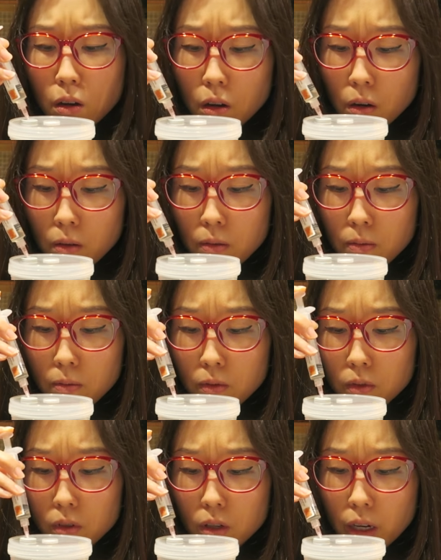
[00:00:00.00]
Oh,
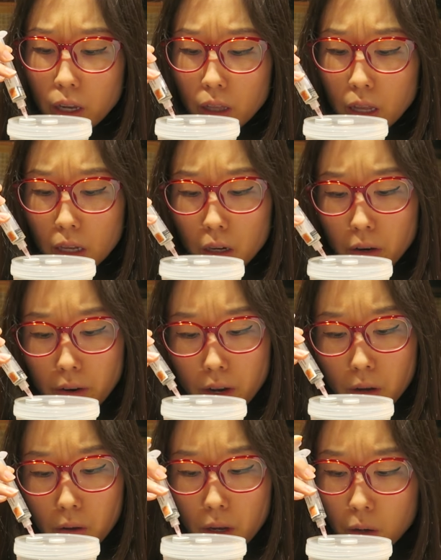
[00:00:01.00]
did I get that
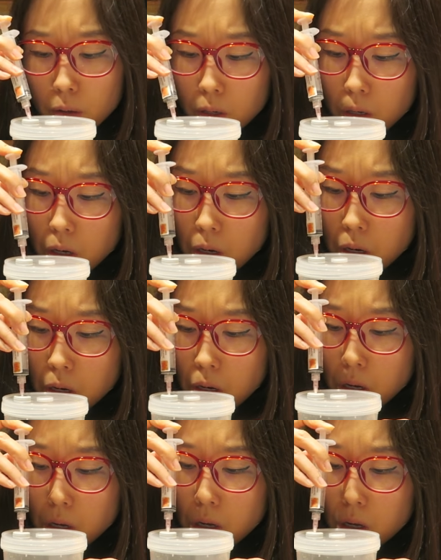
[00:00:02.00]
area? Okay, hold on.
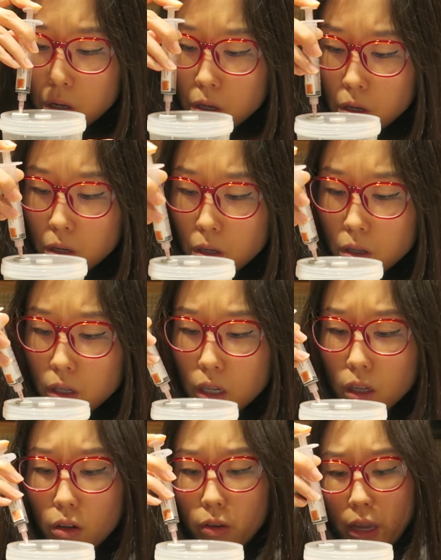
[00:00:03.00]
It's like
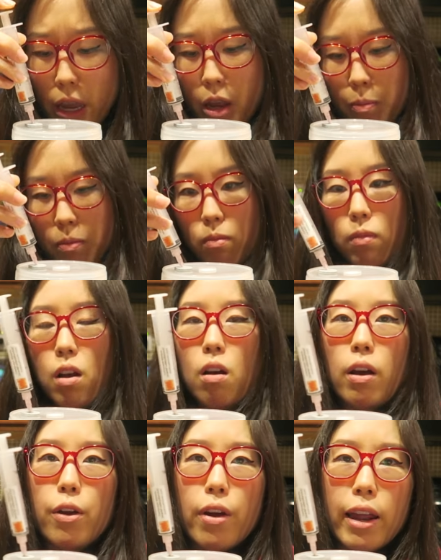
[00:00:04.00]
a little game. Oh,
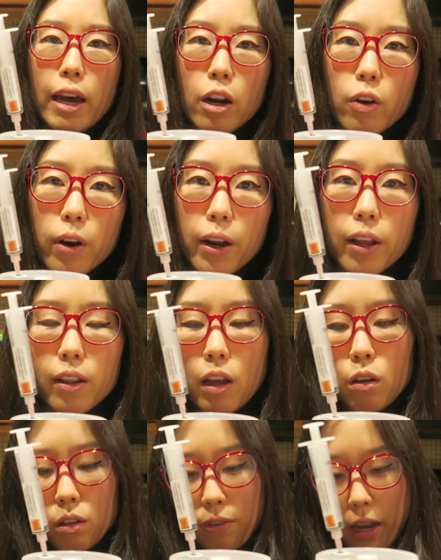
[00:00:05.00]
I ran out already.
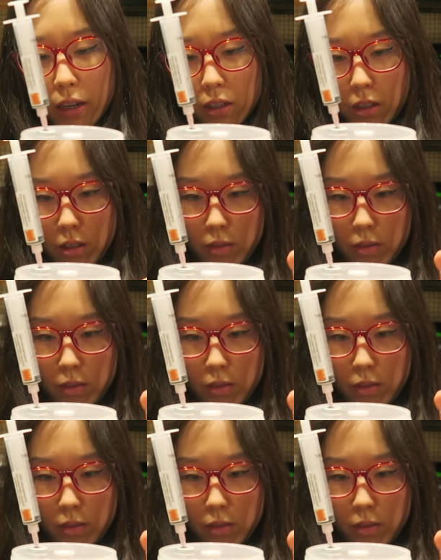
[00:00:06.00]
That was fast.